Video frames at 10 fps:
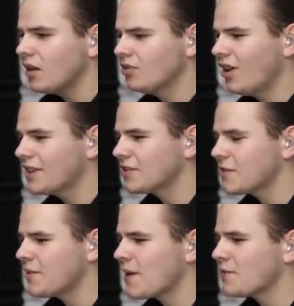All right, so
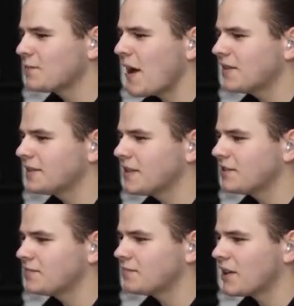the plane was basically
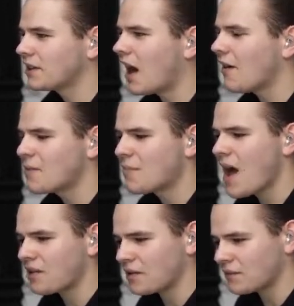running off the
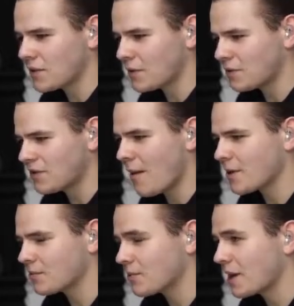battery for the whole time,
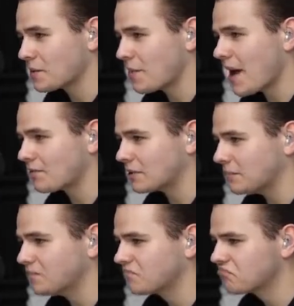and it ran out of battery.